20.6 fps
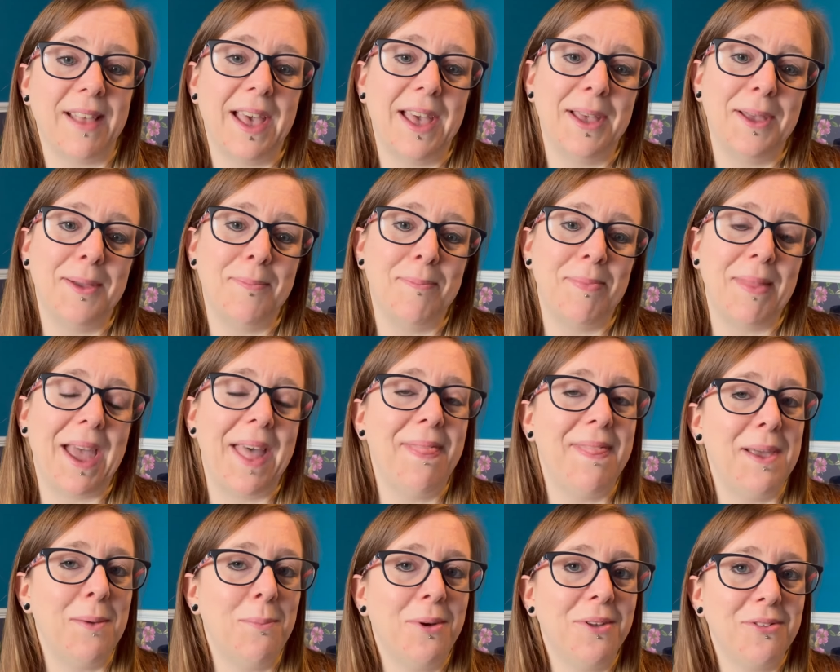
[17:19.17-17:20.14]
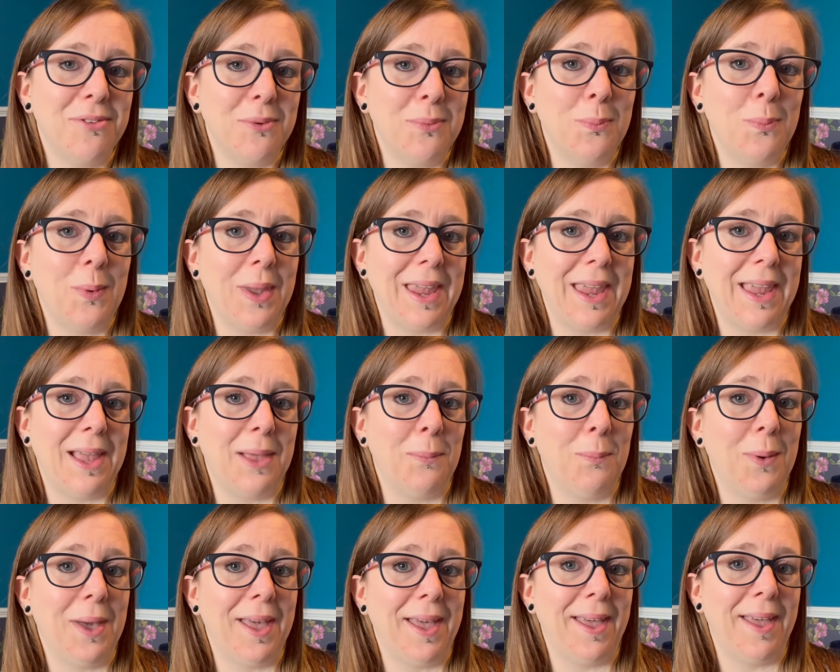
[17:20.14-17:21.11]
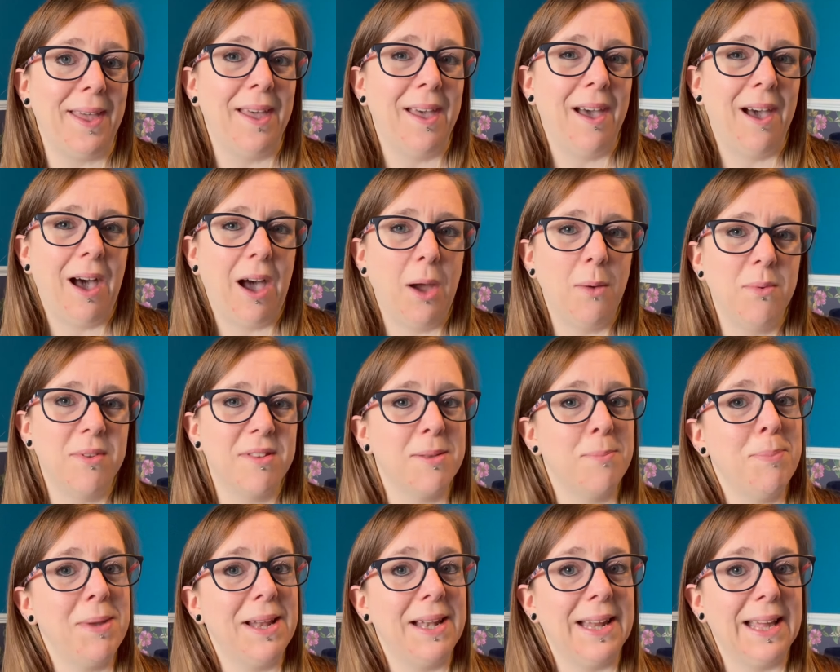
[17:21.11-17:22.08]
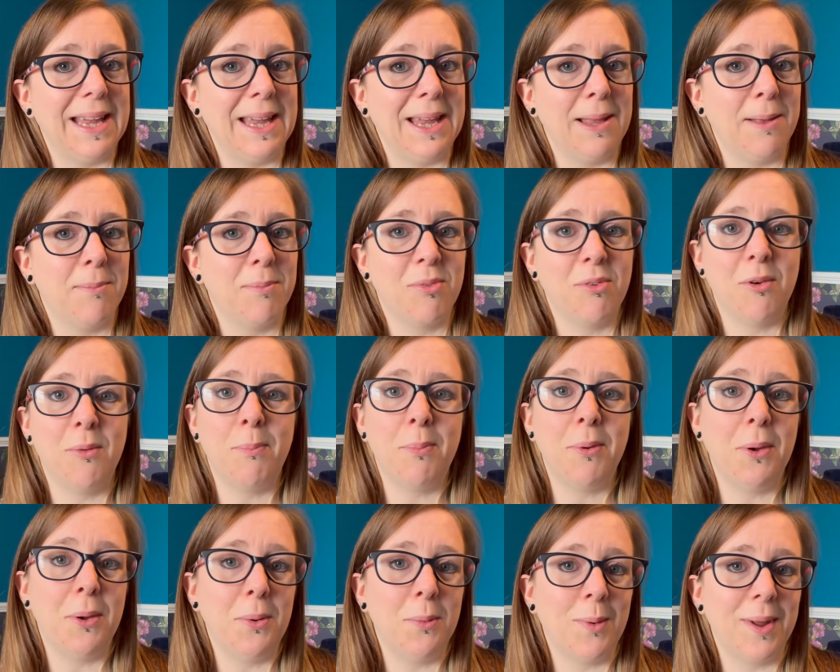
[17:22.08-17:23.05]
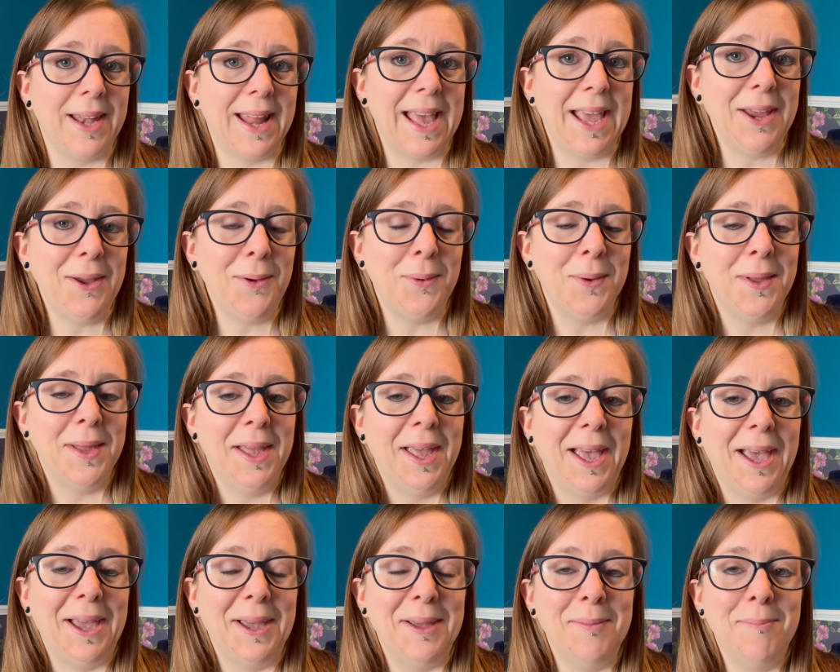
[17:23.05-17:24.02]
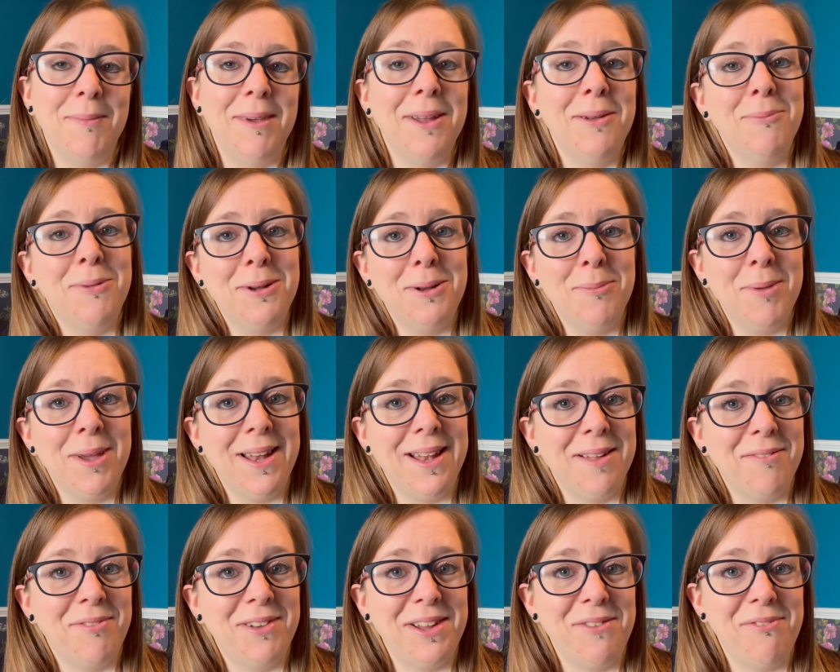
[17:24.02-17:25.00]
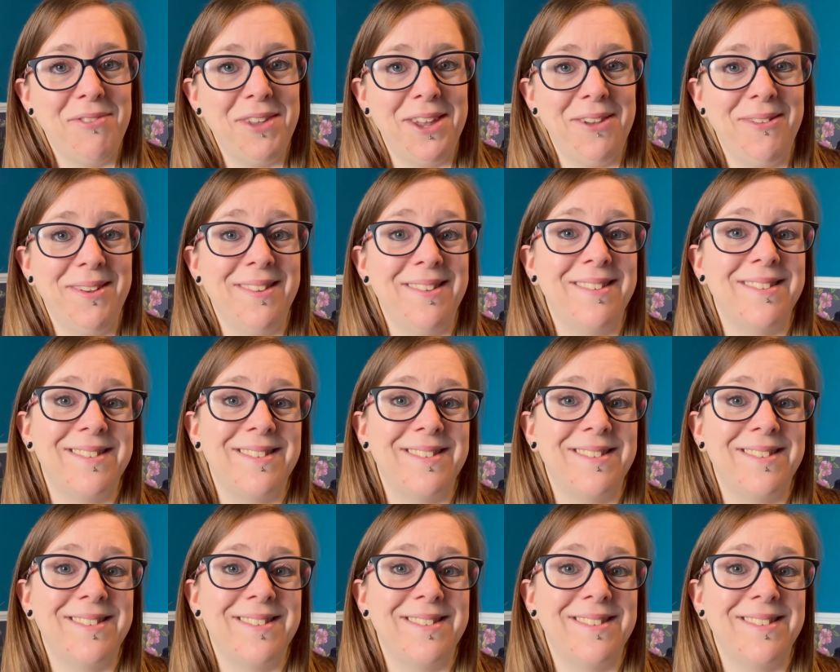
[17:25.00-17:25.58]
And there was a week where I was a bit late sort of putting one out. And one of my lovely viewers